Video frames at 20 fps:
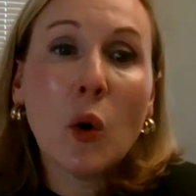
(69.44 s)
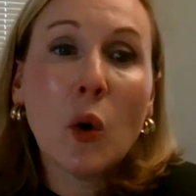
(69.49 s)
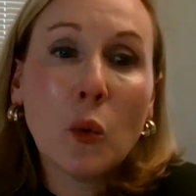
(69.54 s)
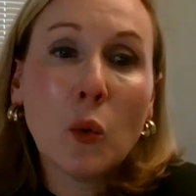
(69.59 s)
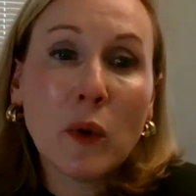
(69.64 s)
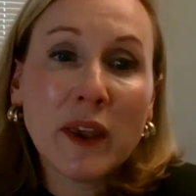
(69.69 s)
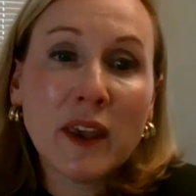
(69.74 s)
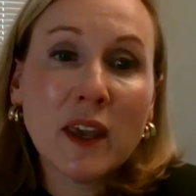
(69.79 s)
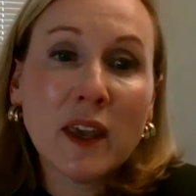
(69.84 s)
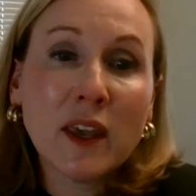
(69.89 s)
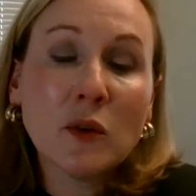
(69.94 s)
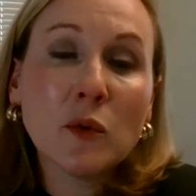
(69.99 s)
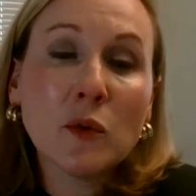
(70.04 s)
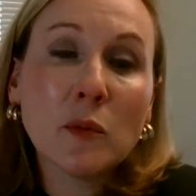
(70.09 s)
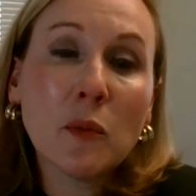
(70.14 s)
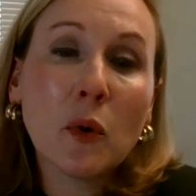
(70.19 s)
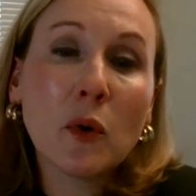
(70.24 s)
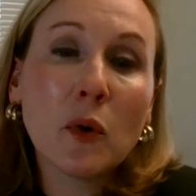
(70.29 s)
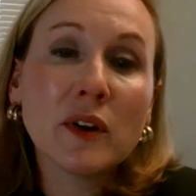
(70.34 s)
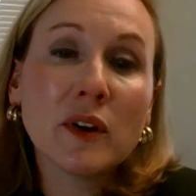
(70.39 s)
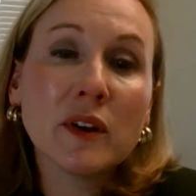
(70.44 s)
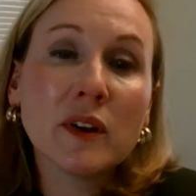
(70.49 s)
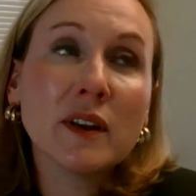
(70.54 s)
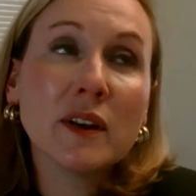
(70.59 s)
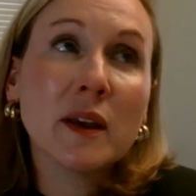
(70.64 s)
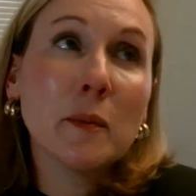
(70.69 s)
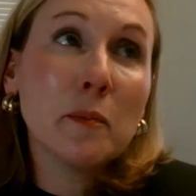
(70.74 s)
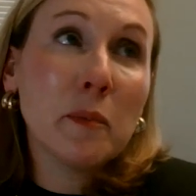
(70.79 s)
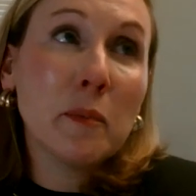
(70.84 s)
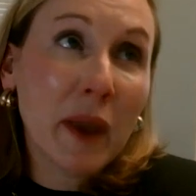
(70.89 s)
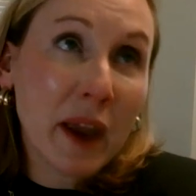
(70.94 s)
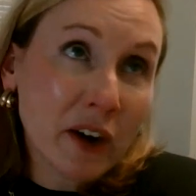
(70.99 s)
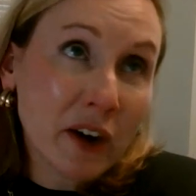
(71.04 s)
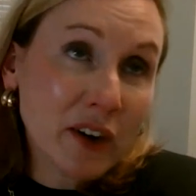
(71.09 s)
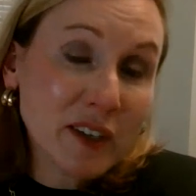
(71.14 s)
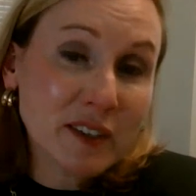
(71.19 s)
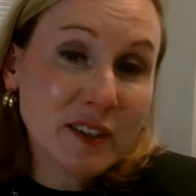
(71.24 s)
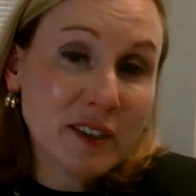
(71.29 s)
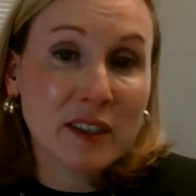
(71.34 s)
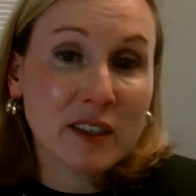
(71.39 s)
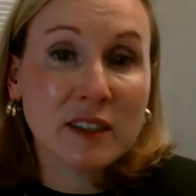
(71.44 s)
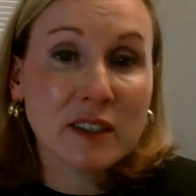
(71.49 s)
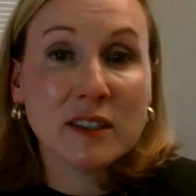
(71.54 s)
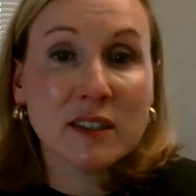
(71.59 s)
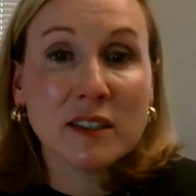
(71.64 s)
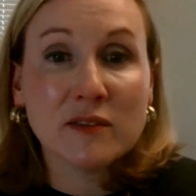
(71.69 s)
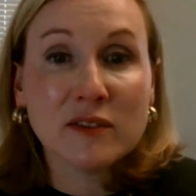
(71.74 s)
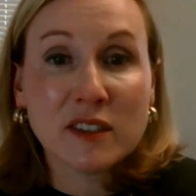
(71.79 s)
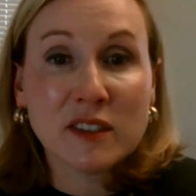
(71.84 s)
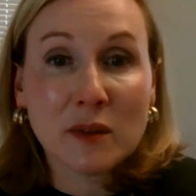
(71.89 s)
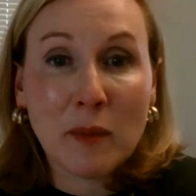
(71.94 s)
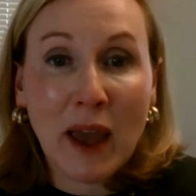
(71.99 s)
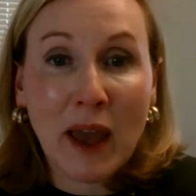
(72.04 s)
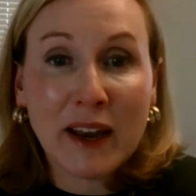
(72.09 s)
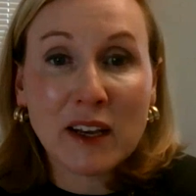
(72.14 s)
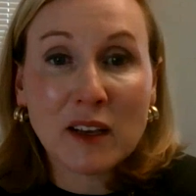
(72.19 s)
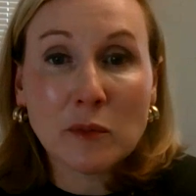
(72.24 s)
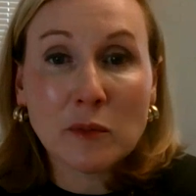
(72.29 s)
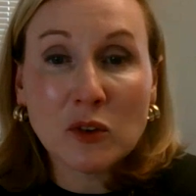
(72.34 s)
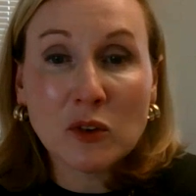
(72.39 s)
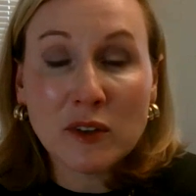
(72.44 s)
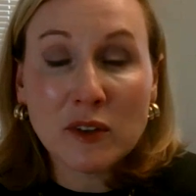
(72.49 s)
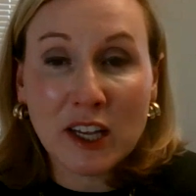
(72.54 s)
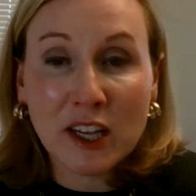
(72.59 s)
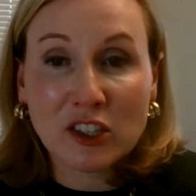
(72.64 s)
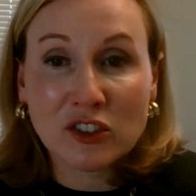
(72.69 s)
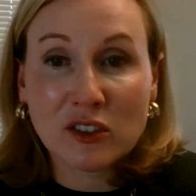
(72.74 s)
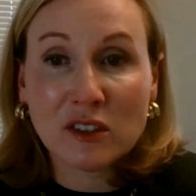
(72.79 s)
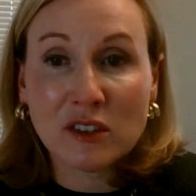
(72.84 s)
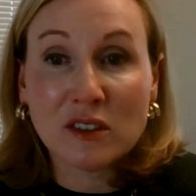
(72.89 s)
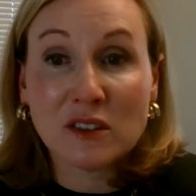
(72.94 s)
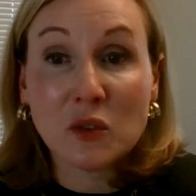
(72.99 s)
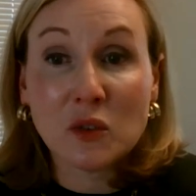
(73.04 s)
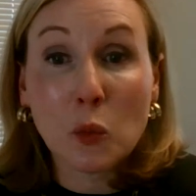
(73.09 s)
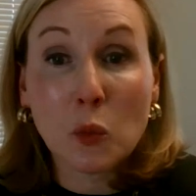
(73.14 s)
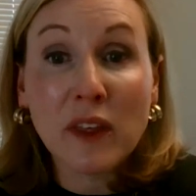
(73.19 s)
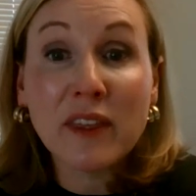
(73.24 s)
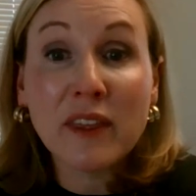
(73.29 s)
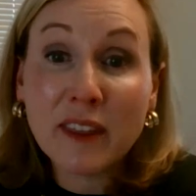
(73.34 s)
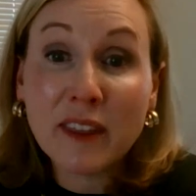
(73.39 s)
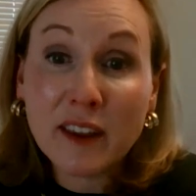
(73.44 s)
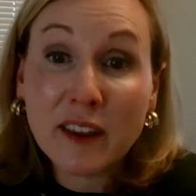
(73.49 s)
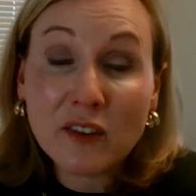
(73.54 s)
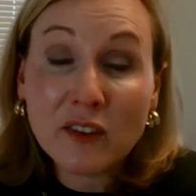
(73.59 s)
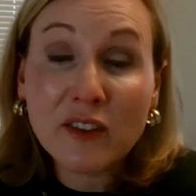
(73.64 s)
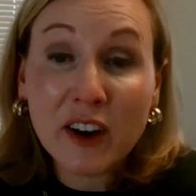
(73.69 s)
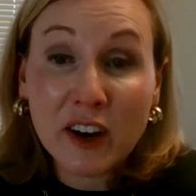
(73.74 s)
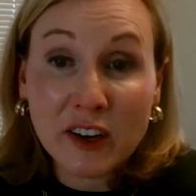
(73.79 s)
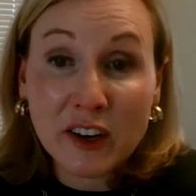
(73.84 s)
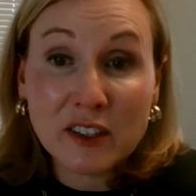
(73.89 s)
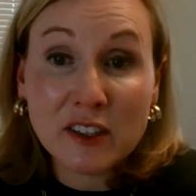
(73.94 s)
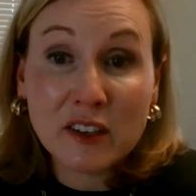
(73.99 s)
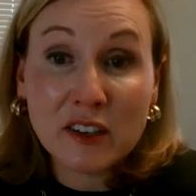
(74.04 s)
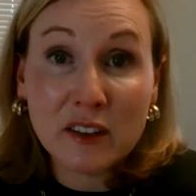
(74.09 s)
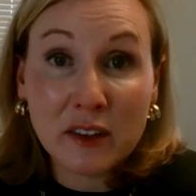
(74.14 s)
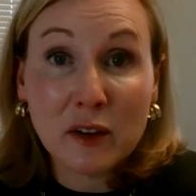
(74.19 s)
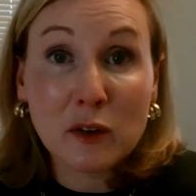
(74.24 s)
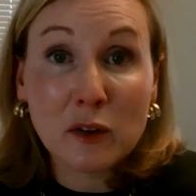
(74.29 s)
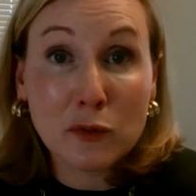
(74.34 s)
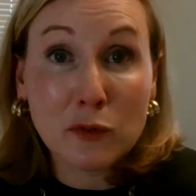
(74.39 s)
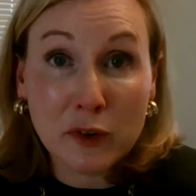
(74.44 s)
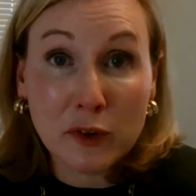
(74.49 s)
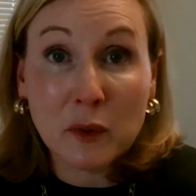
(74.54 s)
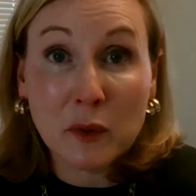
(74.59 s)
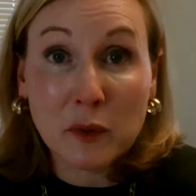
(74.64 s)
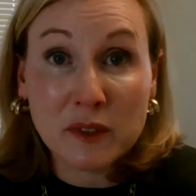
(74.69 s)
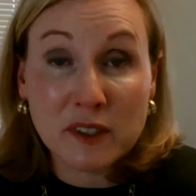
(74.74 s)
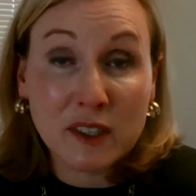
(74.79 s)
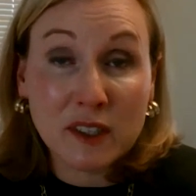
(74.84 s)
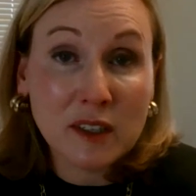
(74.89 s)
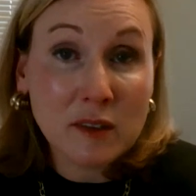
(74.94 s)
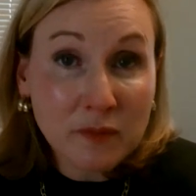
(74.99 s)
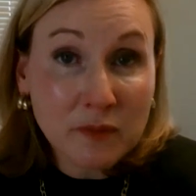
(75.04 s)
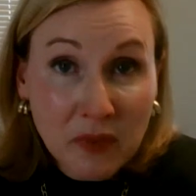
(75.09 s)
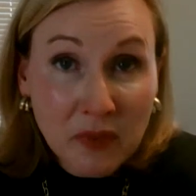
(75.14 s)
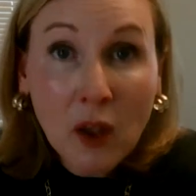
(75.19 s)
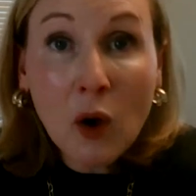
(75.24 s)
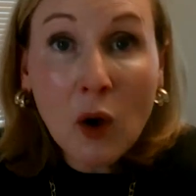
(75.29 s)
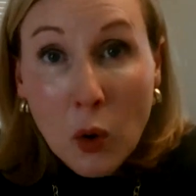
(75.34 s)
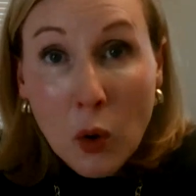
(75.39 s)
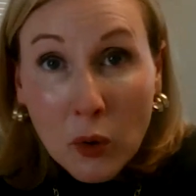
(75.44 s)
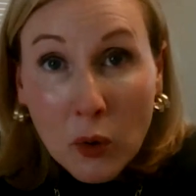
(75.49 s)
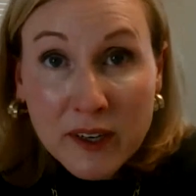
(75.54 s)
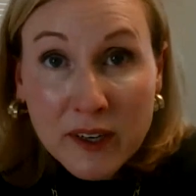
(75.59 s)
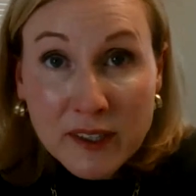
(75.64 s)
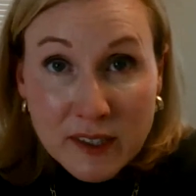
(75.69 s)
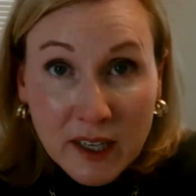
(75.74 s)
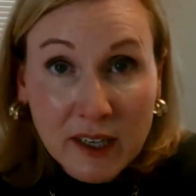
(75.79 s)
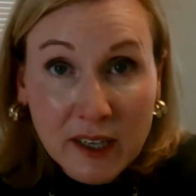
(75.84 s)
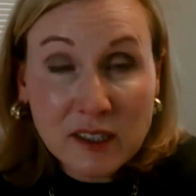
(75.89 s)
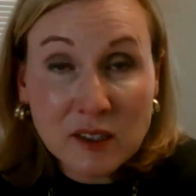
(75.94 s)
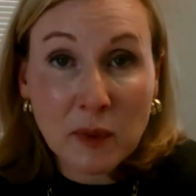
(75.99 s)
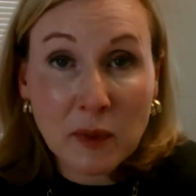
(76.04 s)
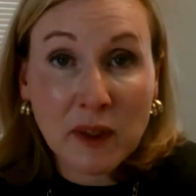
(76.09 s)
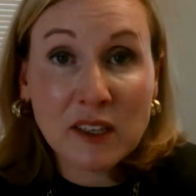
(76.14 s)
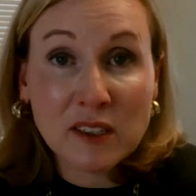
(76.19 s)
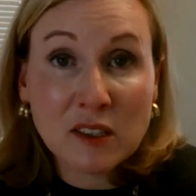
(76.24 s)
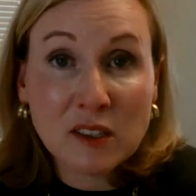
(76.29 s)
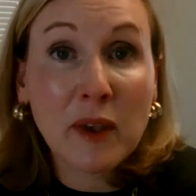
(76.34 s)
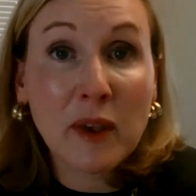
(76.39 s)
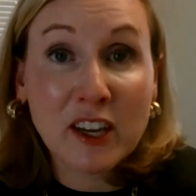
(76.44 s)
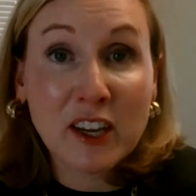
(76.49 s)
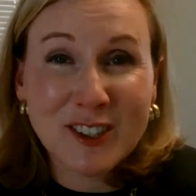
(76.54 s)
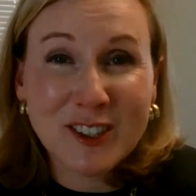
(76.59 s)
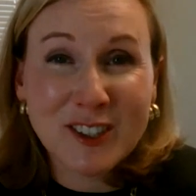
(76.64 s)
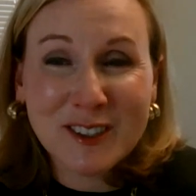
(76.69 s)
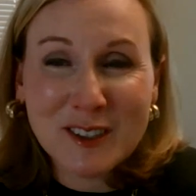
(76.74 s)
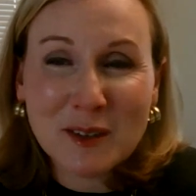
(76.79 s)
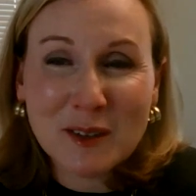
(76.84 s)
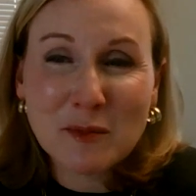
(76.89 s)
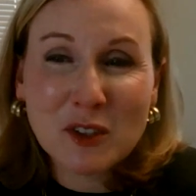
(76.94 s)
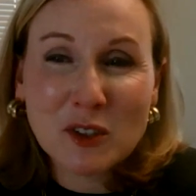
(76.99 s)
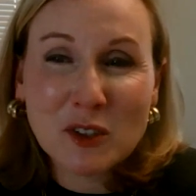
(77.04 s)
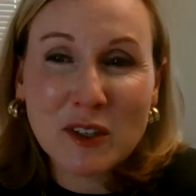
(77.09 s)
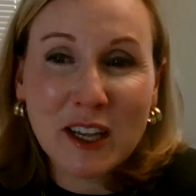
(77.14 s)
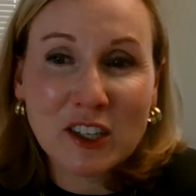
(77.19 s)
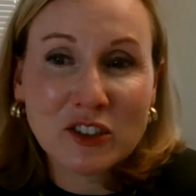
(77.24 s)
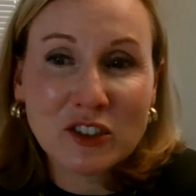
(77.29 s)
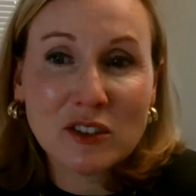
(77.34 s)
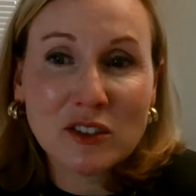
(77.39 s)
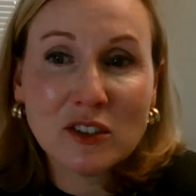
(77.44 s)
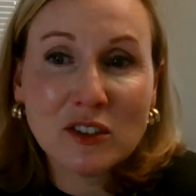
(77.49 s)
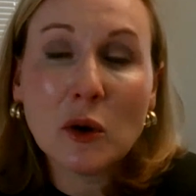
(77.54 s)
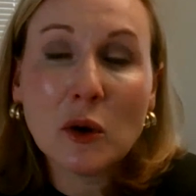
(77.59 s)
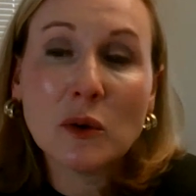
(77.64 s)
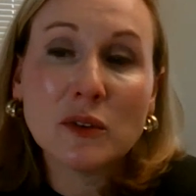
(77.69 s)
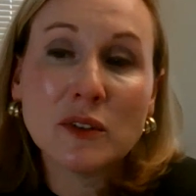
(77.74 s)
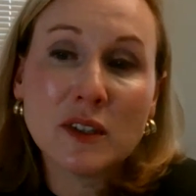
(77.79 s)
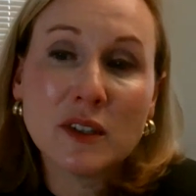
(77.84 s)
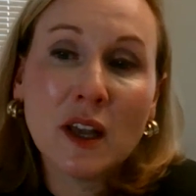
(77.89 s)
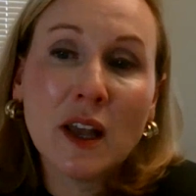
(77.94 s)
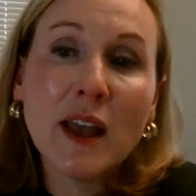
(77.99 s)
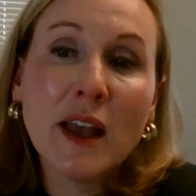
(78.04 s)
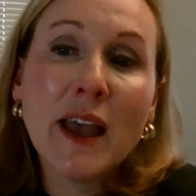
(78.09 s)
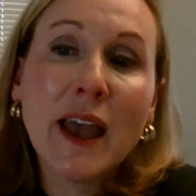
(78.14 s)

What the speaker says: we reported comparisons of somatic mutations with their variant allele frequency, or as I explain it to patients, the mutation dose,